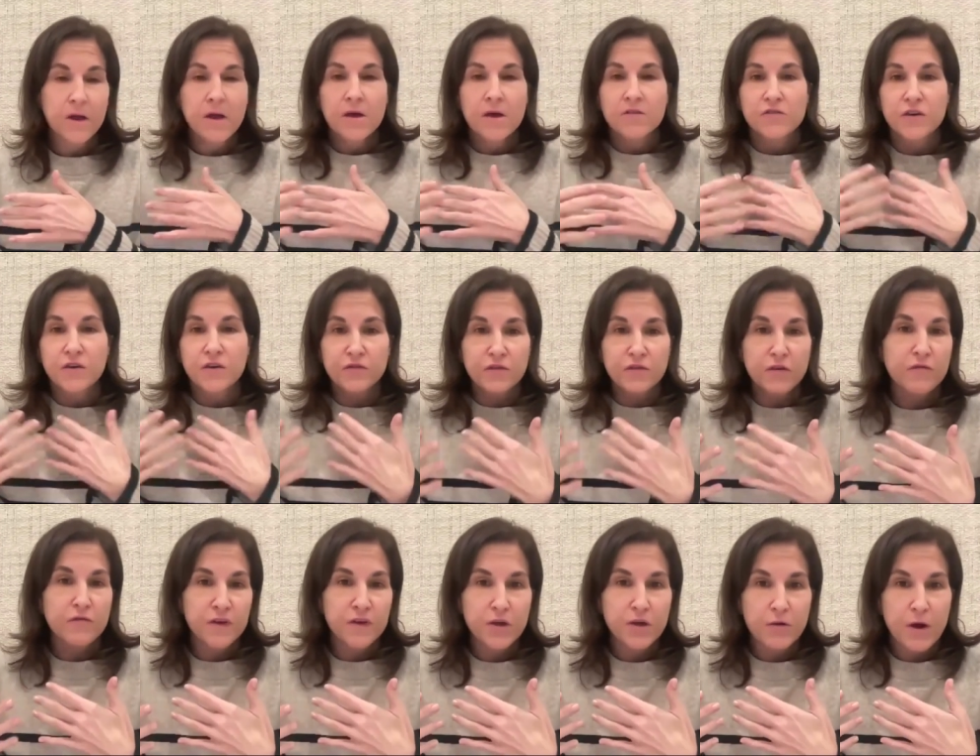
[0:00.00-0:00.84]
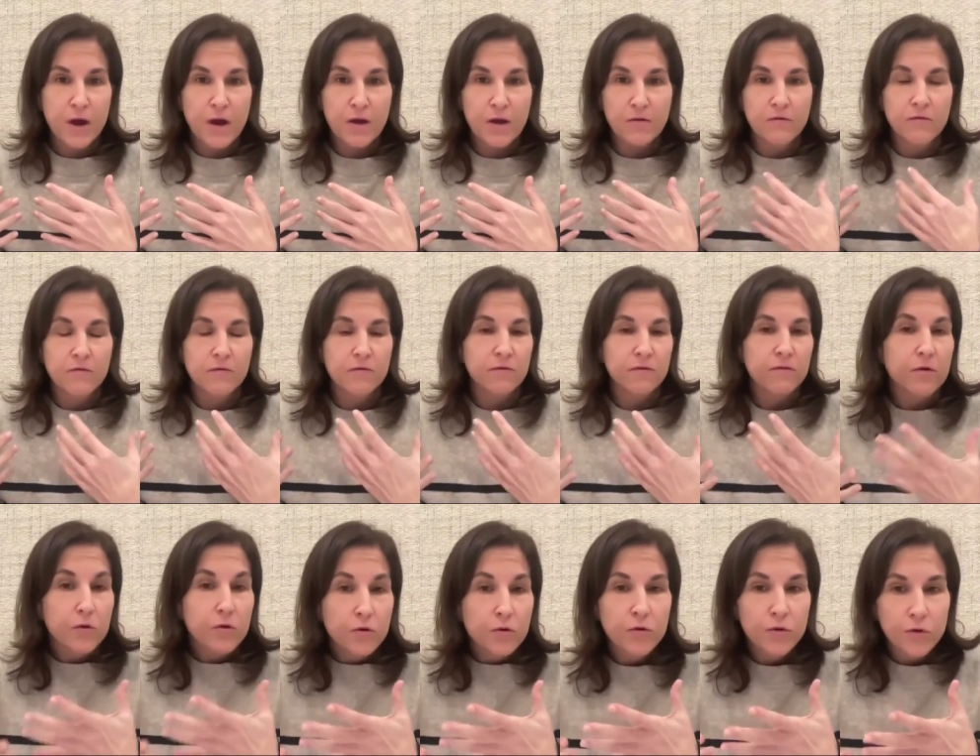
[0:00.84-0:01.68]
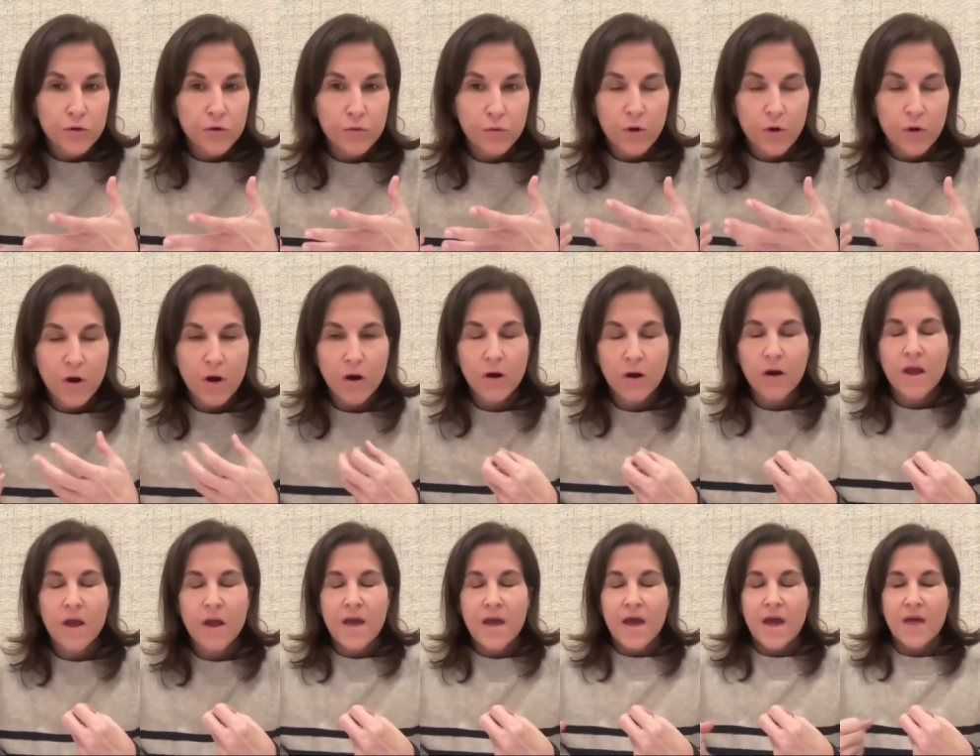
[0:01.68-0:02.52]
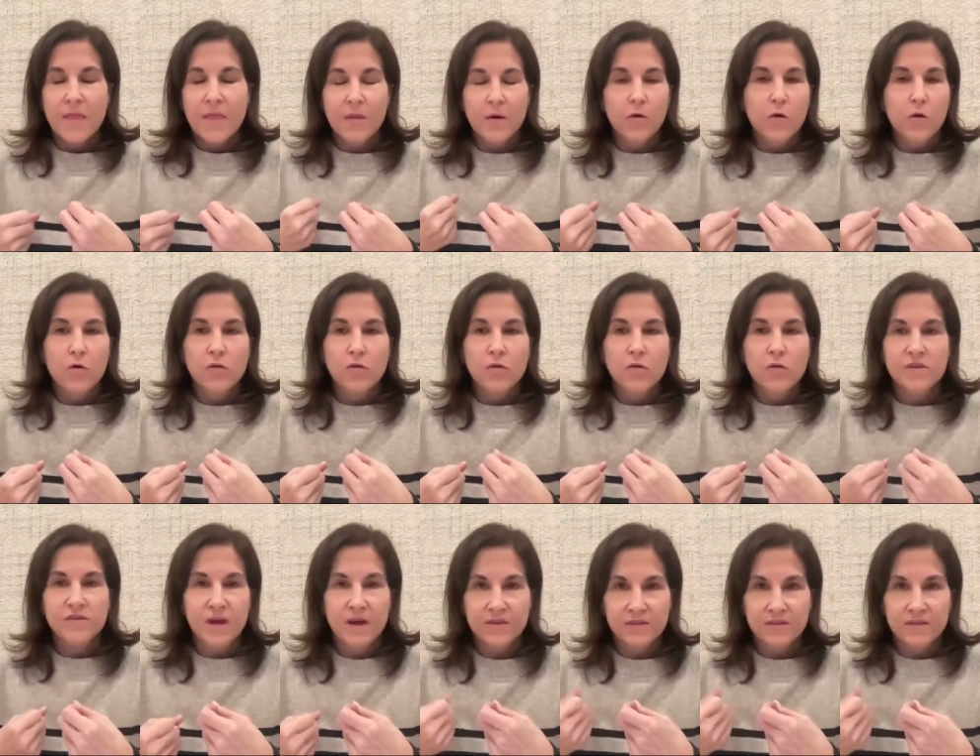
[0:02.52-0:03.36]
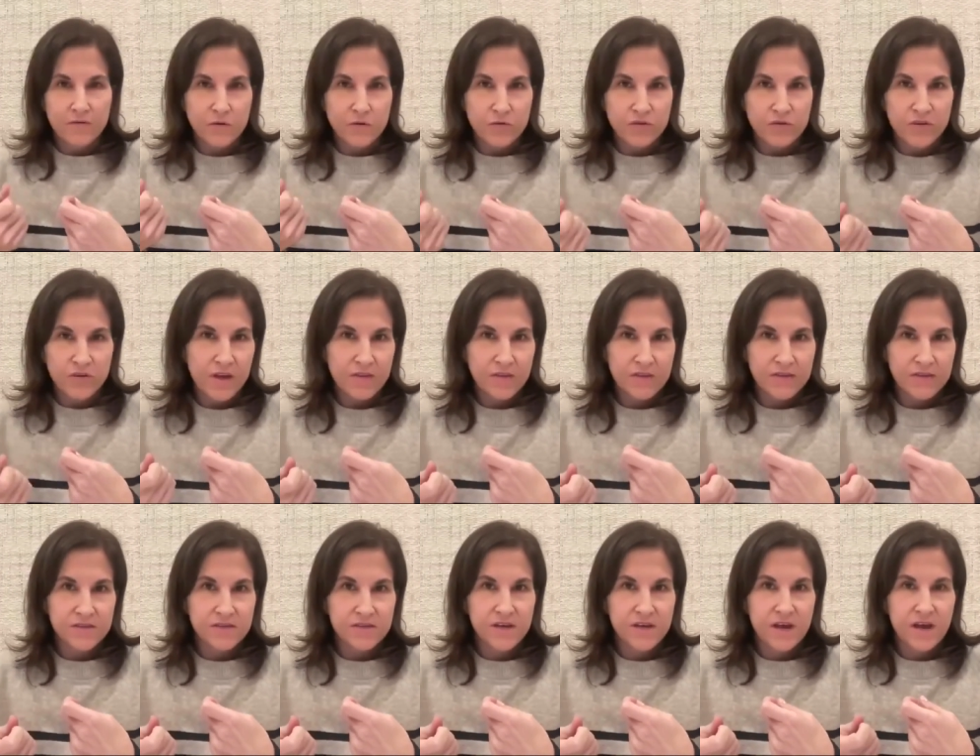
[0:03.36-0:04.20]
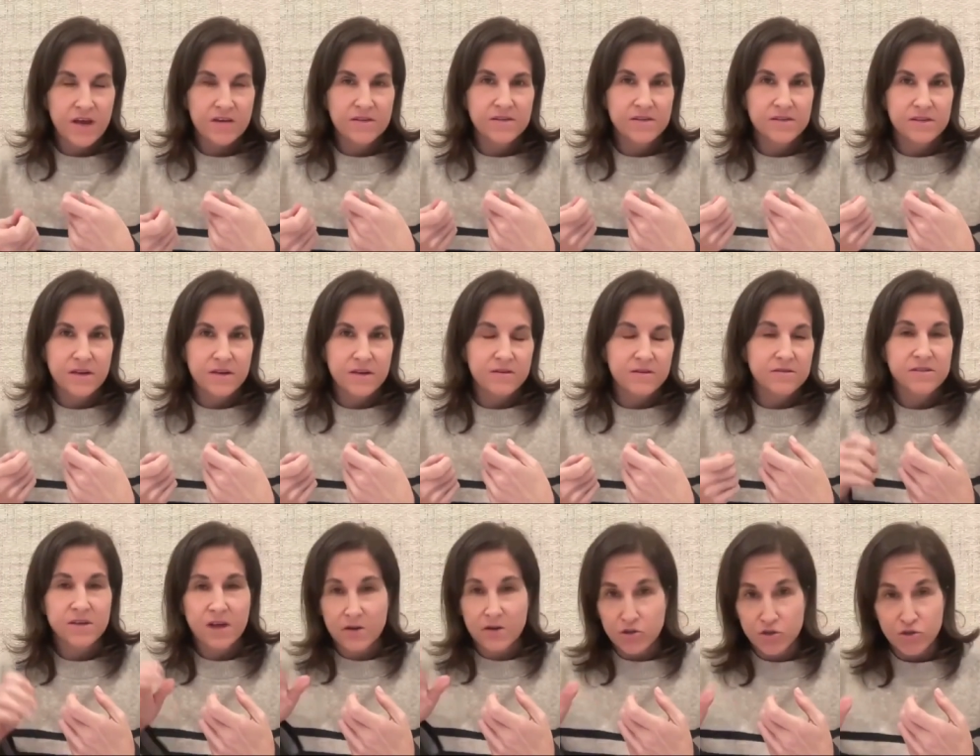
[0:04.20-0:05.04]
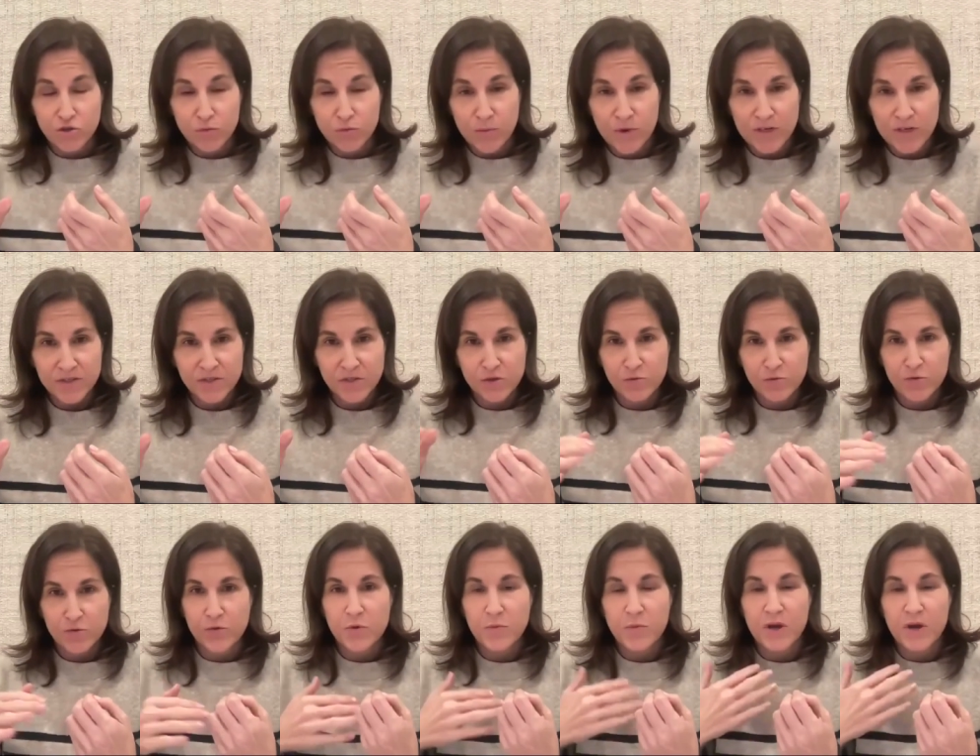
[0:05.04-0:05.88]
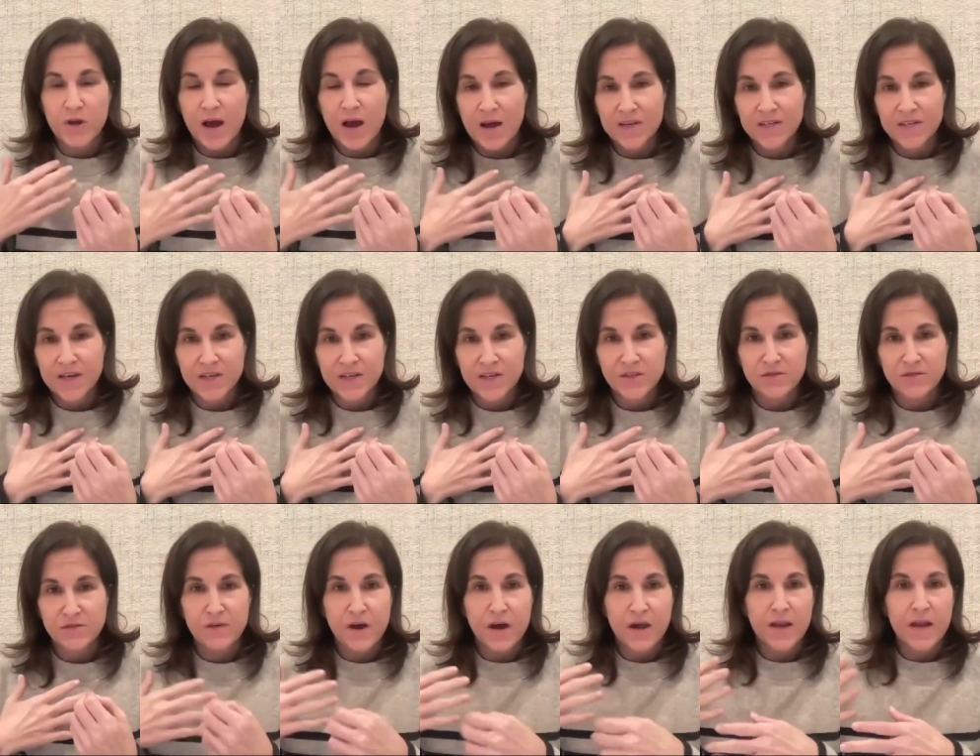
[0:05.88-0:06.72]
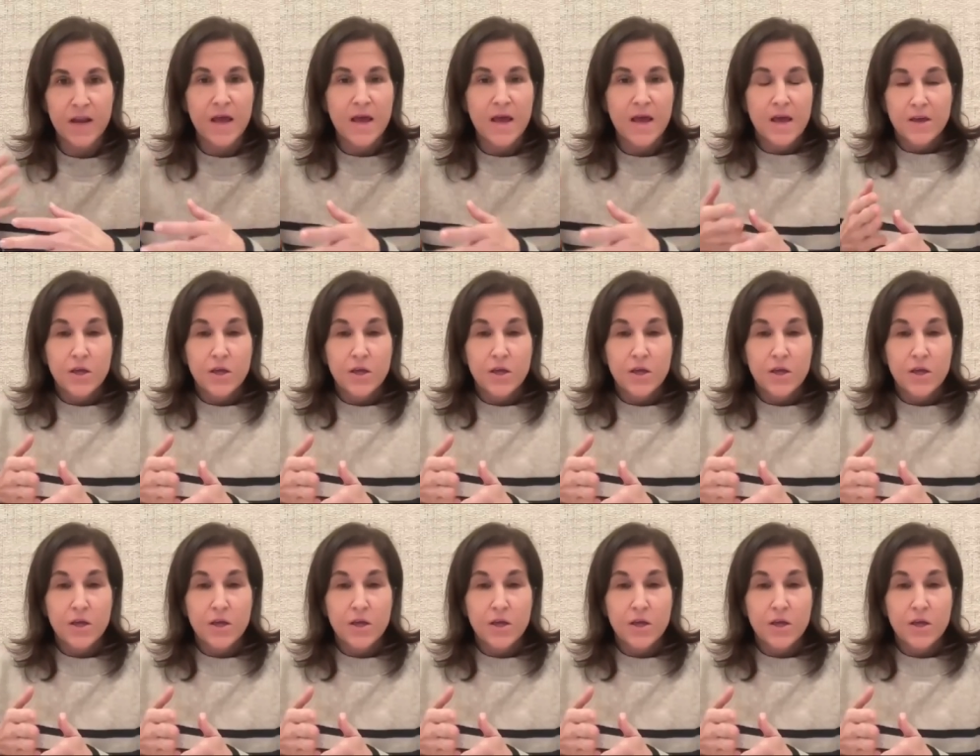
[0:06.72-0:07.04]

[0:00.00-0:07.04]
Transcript: So you have to figure out who you are. And the goal is not to have you take this test. And Sasha, you may disagree with me, but I tend to find,